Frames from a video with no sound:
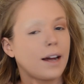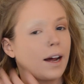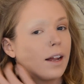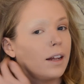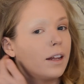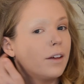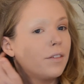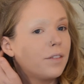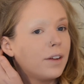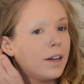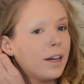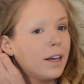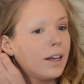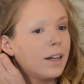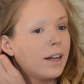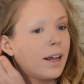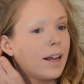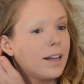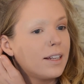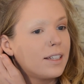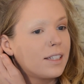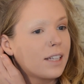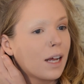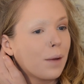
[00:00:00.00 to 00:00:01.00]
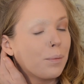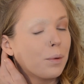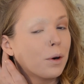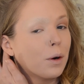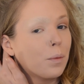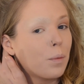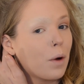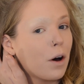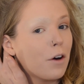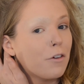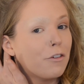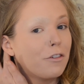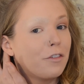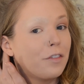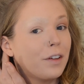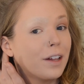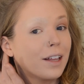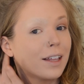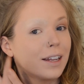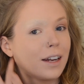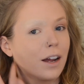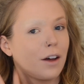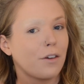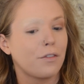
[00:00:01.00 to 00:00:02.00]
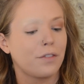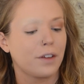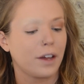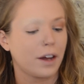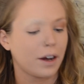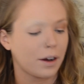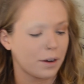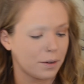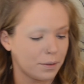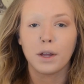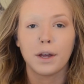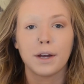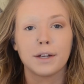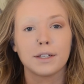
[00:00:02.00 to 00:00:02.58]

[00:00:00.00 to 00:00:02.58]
I live in a suburb of Philadelphia.